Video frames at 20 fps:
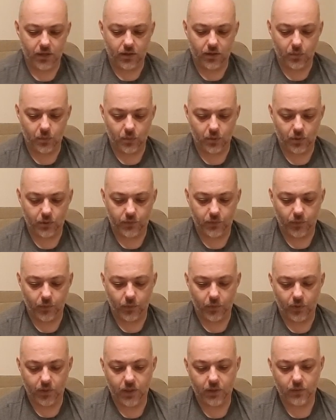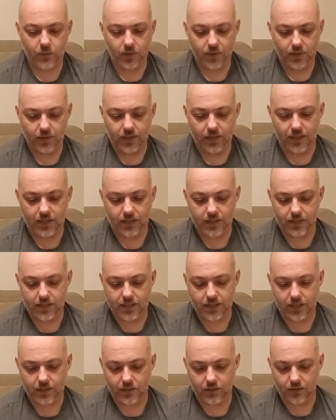artwork for print with
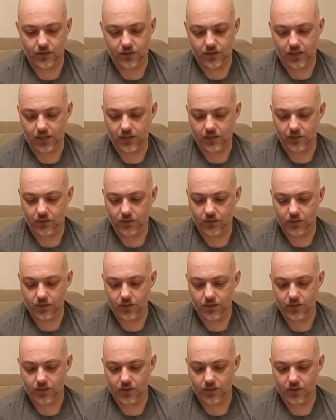non-standard colors,